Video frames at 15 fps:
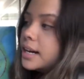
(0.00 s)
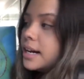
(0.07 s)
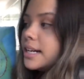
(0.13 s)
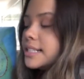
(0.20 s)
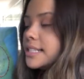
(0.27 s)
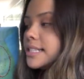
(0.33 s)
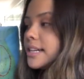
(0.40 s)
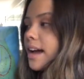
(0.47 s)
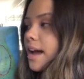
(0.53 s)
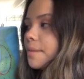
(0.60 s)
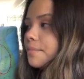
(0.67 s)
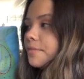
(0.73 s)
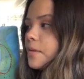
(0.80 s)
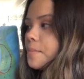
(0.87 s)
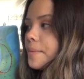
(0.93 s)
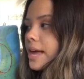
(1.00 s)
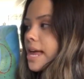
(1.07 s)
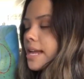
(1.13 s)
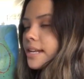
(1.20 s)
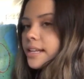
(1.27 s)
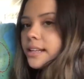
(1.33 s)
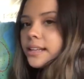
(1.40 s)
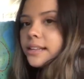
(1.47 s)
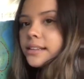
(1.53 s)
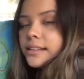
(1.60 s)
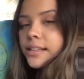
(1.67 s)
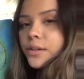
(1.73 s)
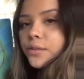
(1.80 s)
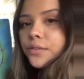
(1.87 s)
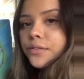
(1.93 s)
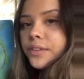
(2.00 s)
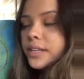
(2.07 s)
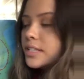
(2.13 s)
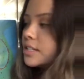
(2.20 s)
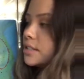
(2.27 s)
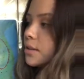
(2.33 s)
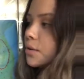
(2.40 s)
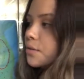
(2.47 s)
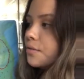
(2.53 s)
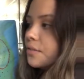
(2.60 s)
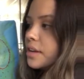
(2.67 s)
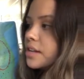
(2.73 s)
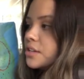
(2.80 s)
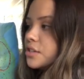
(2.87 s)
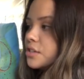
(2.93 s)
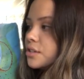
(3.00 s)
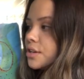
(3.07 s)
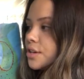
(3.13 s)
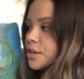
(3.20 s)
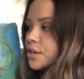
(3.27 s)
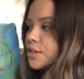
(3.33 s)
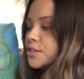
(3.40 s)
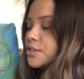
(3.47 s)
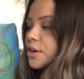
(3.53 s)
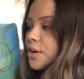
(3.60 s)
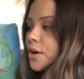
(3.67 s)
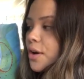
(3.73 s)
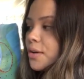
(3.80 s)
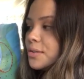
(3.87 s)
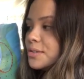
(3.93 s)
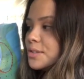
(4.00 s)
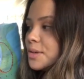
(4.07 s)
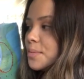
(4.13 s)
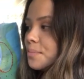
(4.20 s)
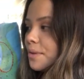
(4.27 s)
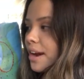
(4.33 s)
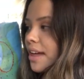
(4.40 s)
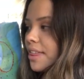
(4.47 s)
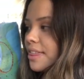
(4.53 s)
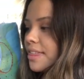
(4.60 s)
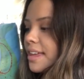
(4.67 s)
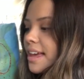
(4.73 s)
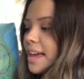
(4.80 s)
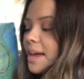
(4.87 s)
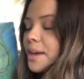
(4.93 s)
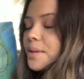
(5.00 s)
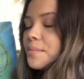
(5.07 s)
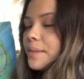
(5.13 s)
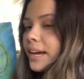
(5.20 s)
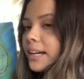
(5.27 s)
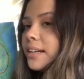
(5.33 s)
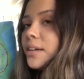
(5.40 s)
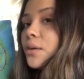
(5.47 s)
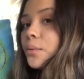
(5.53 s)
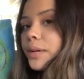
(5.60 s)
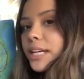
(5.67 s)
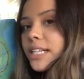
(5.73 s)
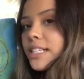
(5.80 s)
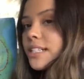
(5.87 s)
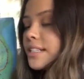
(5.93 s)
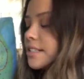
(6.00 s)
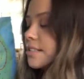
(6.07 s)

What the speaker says: It's time for bed, little fish, so hold your breath and make a wish.